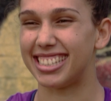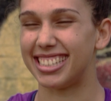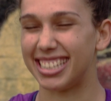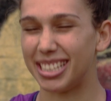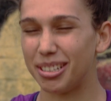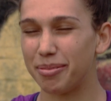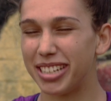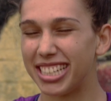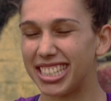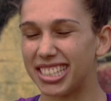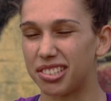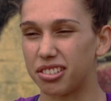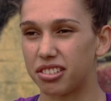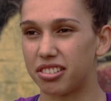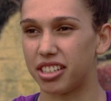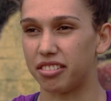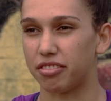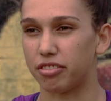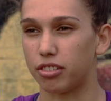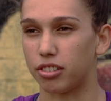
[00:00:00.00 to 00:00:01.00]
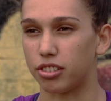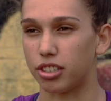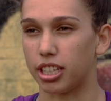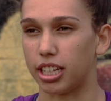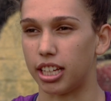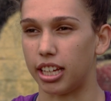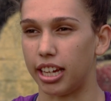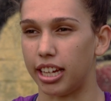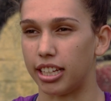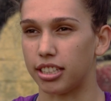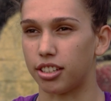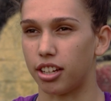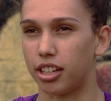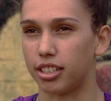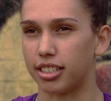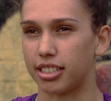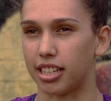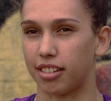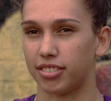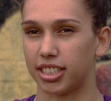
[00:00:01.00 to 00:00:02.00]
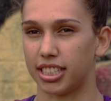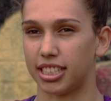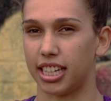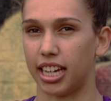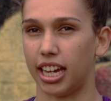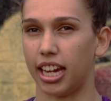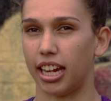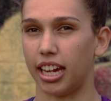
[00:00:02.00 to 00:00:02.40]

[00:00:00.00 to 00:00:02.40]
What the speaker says: played a netball game in an